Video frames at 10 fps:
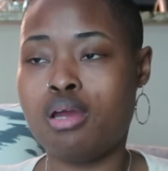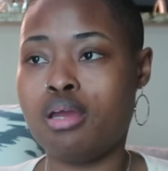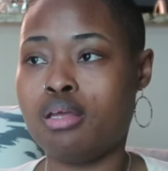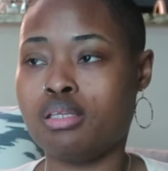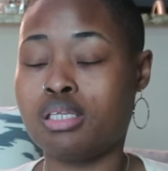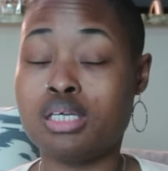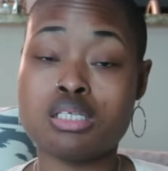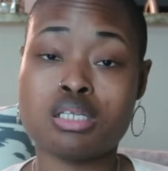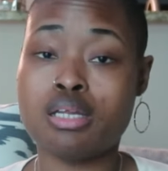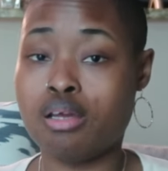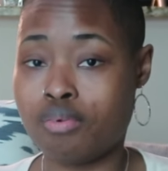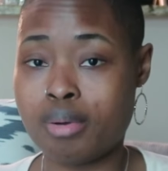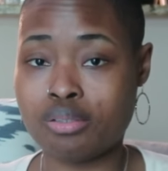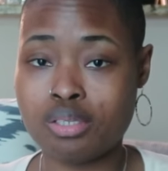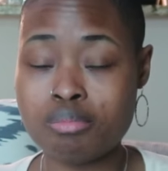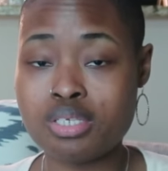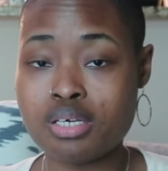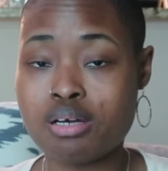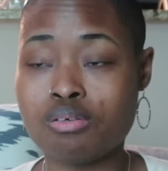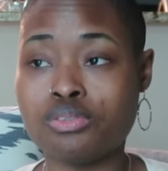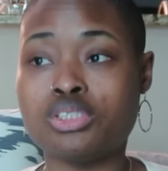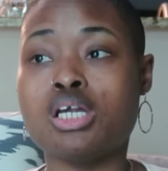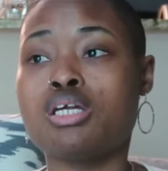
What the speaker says: and the things that they love about themselves.